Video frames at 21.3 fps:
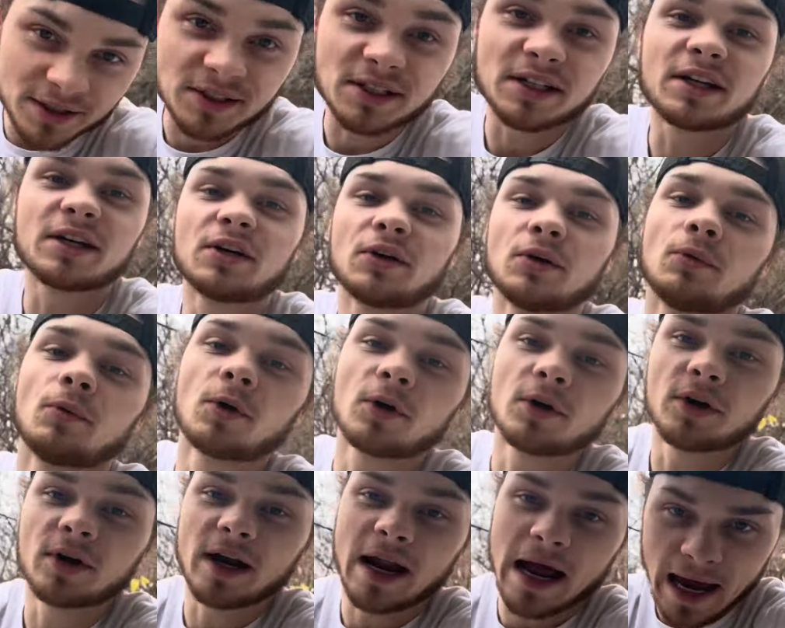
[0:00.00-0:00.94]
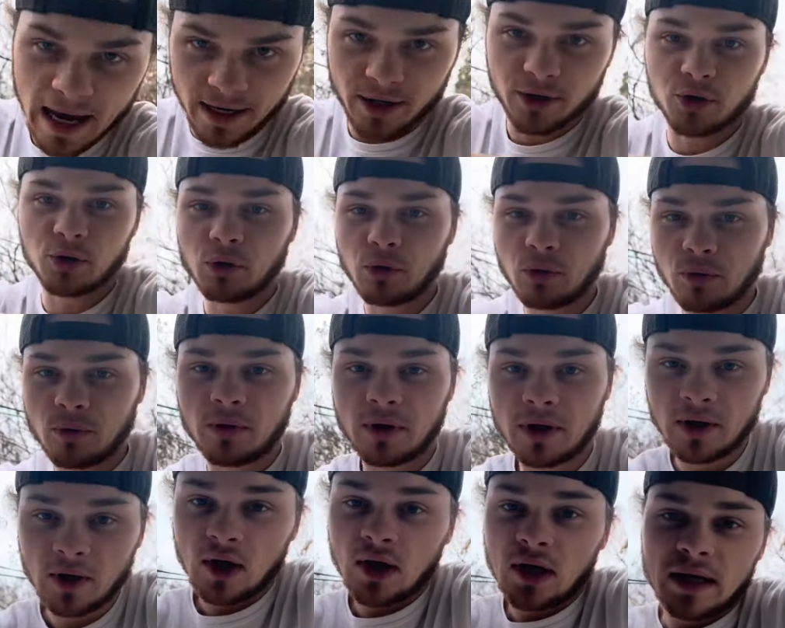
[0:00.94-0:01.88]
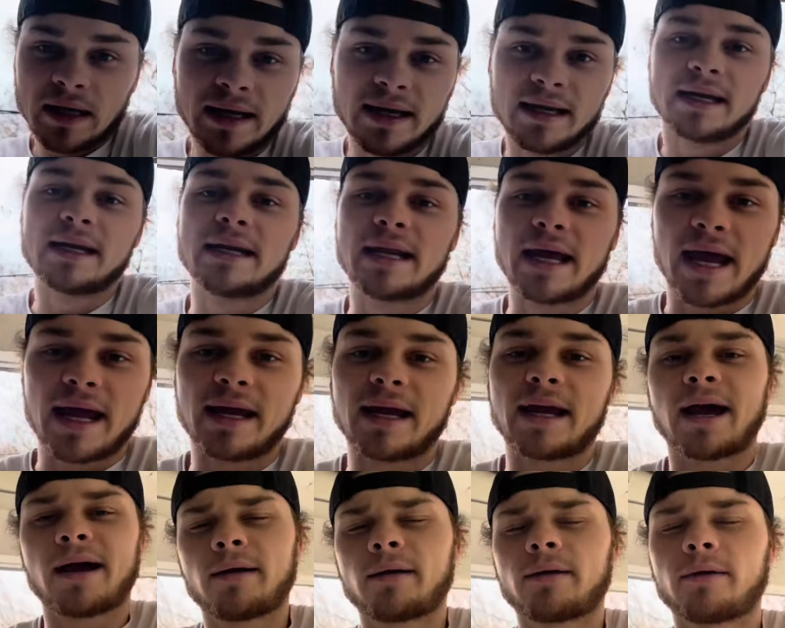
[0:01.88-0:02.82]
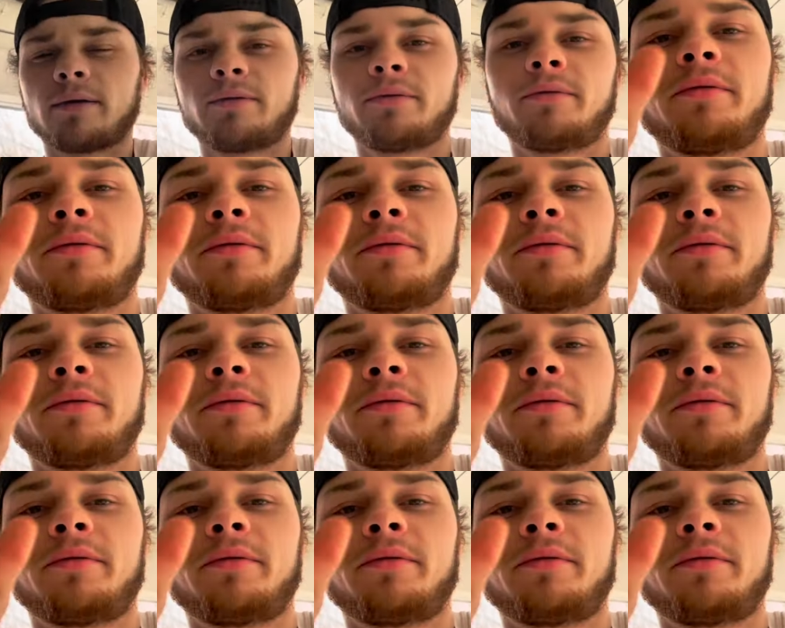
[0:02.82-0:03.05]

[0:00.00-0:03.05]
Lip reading: see what I do in a day, kinda.